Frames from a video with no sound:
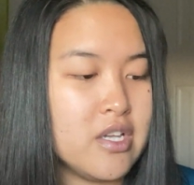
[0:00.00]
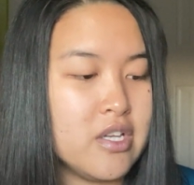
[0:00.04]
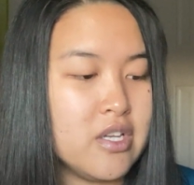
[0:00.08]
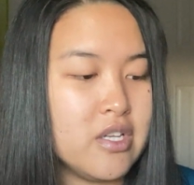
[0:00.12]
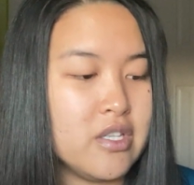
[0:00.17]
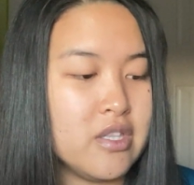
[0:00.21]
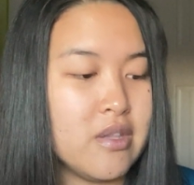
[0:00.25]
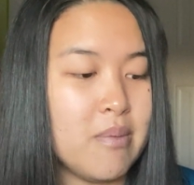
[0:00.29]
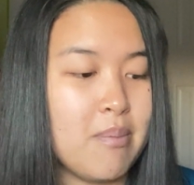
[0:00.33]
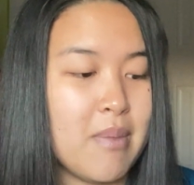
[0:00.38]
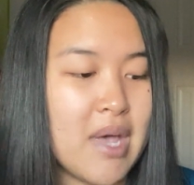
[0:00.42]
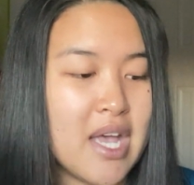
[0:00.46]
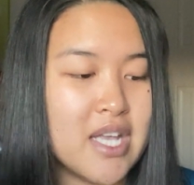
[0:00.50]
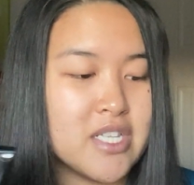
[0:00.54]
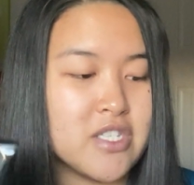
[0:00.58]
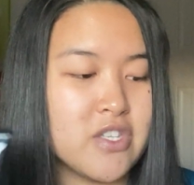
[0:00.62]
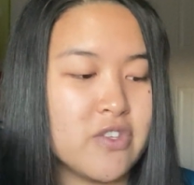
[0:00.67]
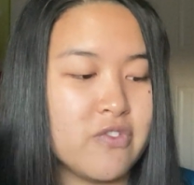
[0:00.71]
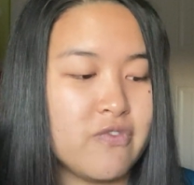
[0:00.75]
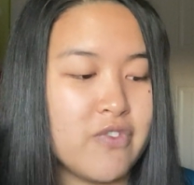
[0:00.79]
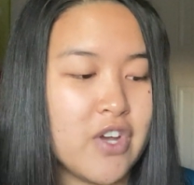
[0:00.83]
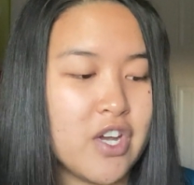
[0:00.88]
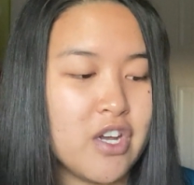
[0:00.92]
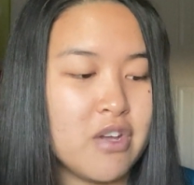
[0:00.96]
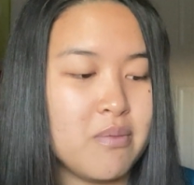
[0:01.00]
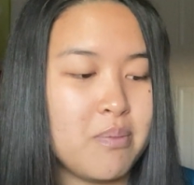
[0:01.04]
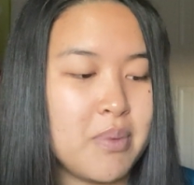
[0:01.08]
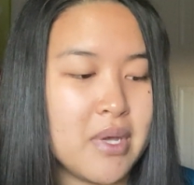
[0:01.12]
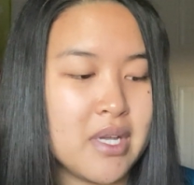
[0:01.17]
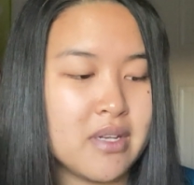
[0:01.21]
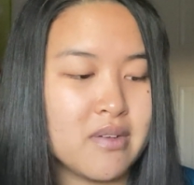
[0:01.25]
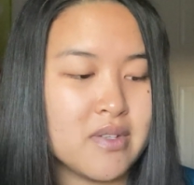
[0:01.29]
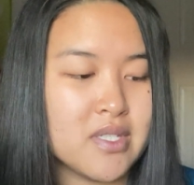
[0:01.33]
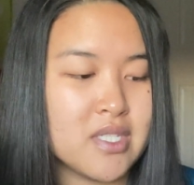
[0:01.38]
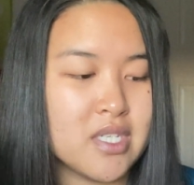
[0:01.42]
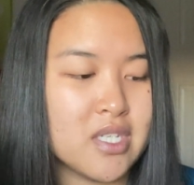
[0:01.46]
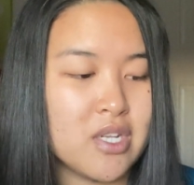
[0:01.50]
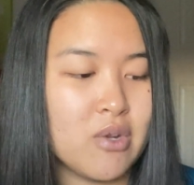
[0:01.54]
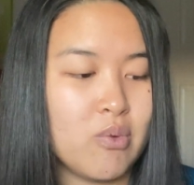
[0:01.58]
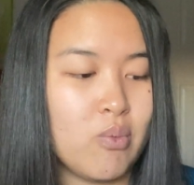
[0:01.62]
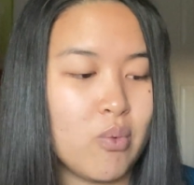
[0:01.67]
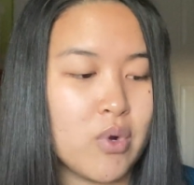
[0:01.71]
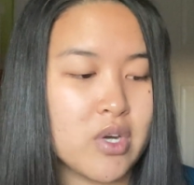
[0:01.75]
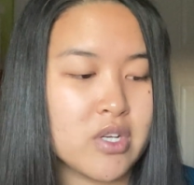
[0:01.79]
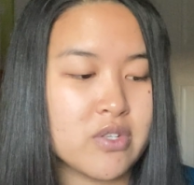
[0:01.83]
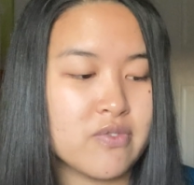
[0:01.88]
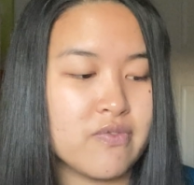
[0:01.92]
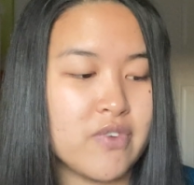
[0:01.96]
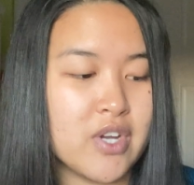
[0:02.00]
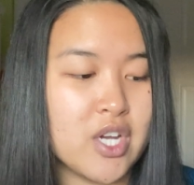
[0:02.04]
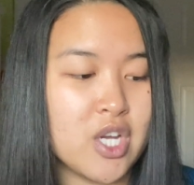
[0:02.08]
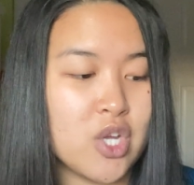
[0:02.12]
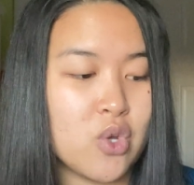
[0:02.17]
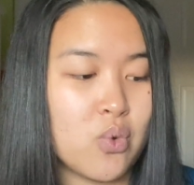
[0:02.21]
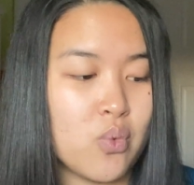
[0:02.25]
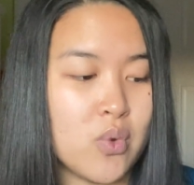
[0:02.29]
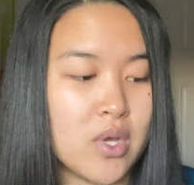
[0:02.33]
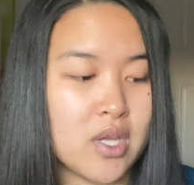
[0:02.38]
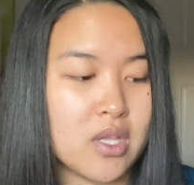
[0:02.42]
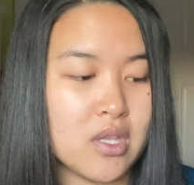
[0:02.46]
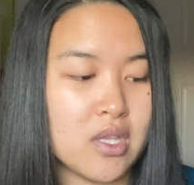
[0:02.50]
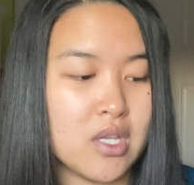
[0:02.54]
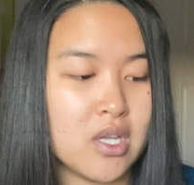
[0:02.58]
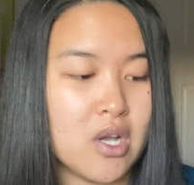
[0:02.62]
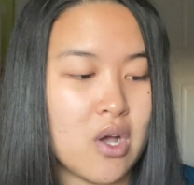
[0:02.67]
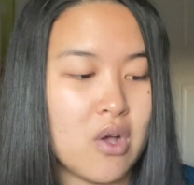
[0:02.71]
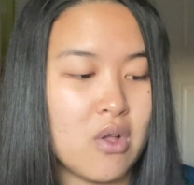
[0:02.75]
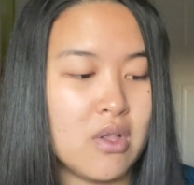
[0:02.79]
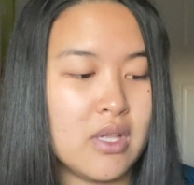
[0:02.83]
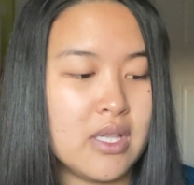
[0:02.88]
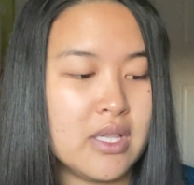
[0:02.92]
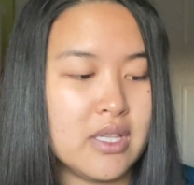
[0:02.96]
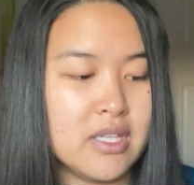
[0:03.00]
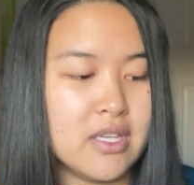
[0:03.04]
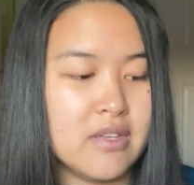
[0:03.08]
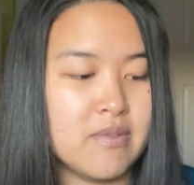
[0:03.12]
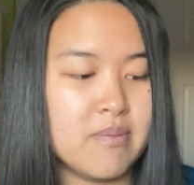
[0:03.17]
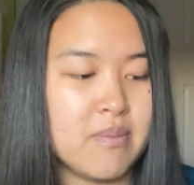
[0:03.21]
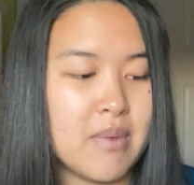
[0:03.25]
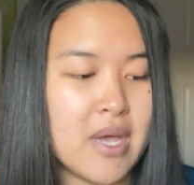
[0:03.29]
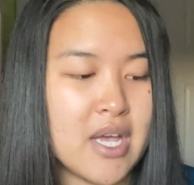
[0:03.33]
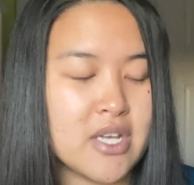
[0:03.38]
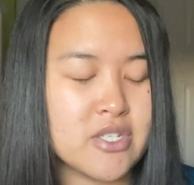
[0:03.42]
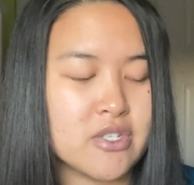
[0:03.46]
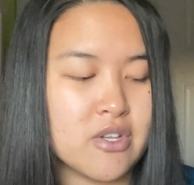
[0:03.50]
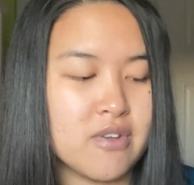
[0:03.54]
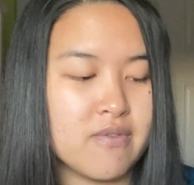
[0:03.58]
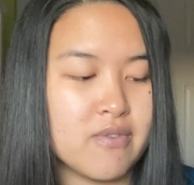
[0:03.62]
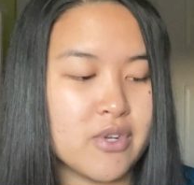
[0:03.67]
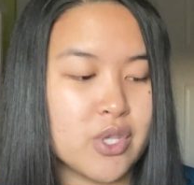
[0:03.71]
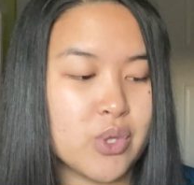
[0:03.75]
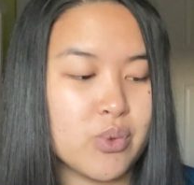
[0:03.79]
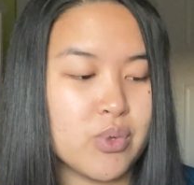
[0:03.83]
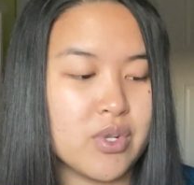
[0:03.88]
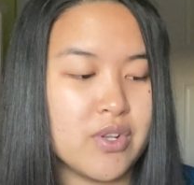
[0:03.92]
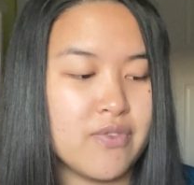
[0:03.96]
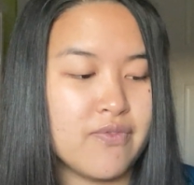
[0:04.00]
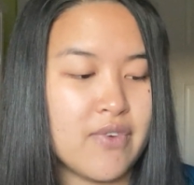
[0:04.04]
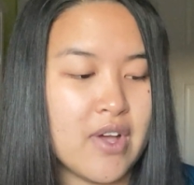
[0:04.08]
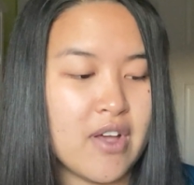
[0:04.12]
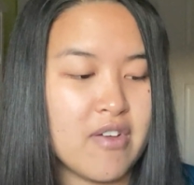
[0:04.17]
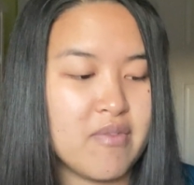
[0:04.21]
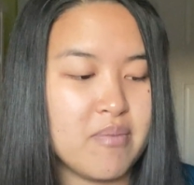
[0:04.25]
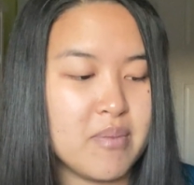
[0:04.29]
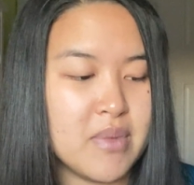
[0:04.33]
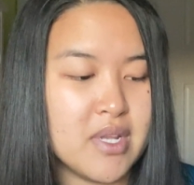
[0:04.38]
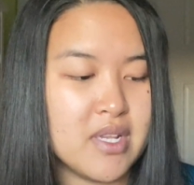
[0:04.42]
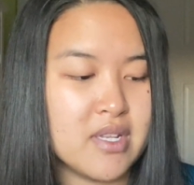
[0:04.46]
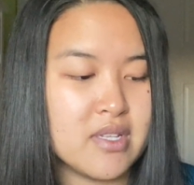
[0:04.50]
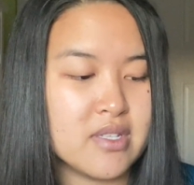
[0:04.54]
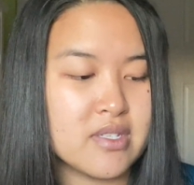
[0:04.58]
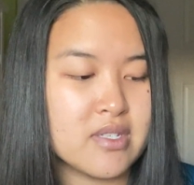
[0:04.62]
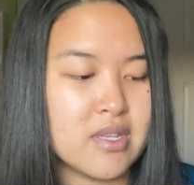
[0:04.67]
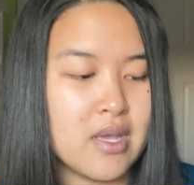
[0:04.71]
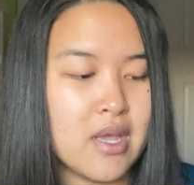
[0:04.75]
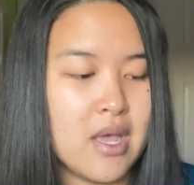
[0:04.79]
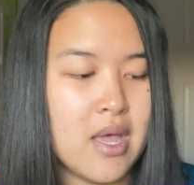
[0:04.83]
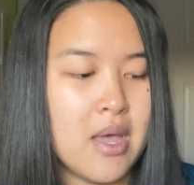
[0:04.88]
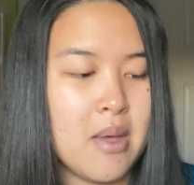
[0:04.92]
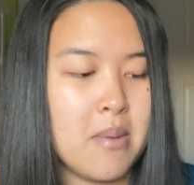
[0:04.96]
the mask is very pigmented and works very quickly. Only leave mask on for 3 to 5 minutes.